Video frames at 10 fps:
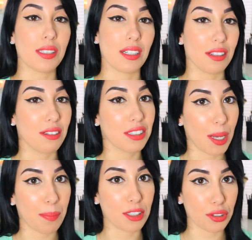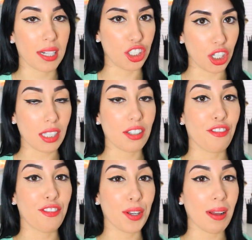It's a little tip and trick. Just
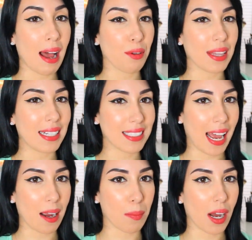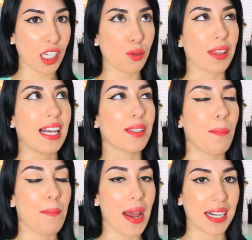fill out that tag box with as
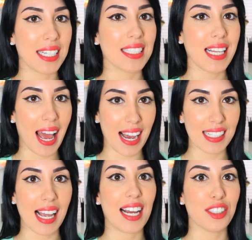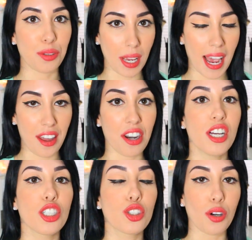many tags as you can.
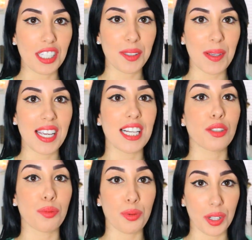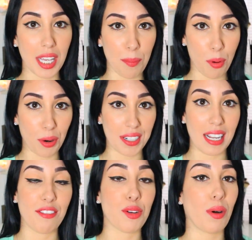Trust me, it's really
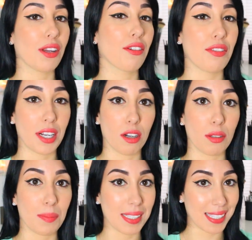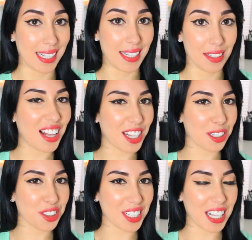important if you want your video to be seen. A
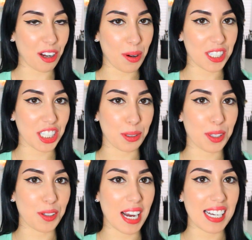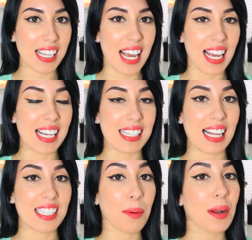little trick that I wanna share with you guys is
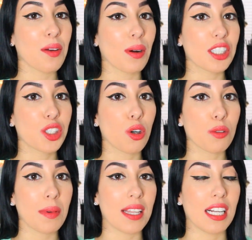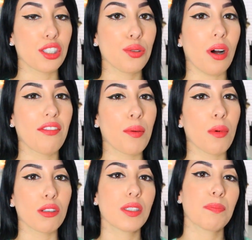that somebody once told me that two of the
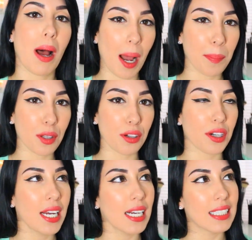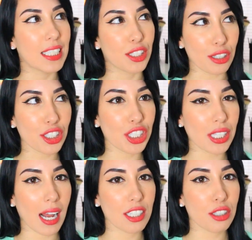most popular
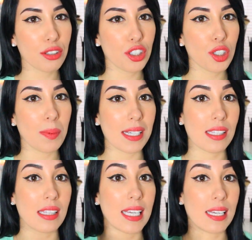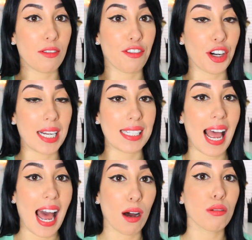searches on YouTube is the phrase
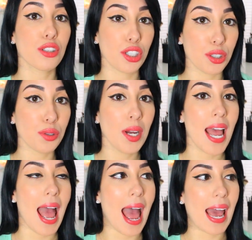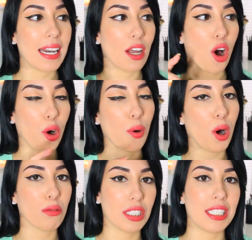how to and
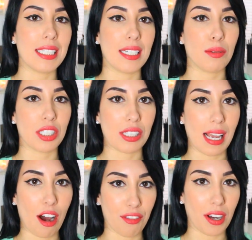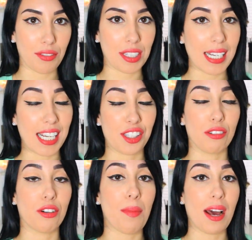OOTD, which is outfit of the day.
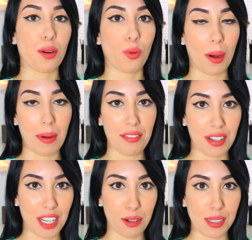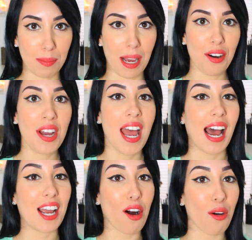So no matter what my video is about,
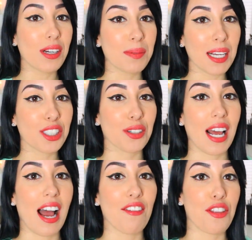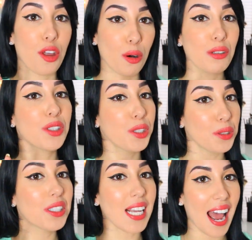I always make sure to have those
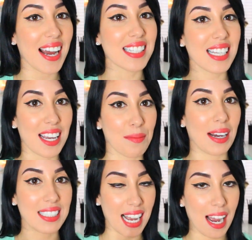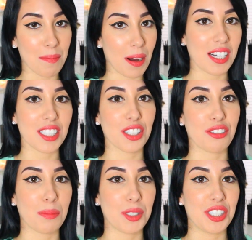two tags in my tag box
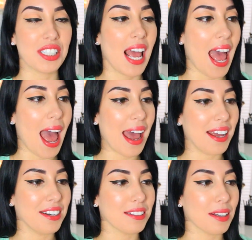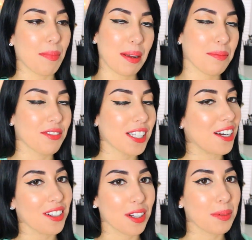descriptions and it might
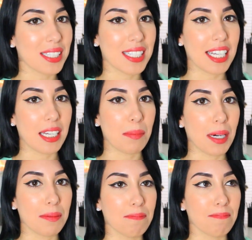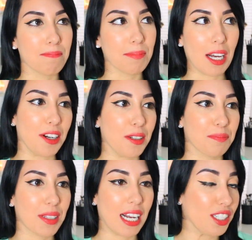sound a little bit sneaky, but I don't know.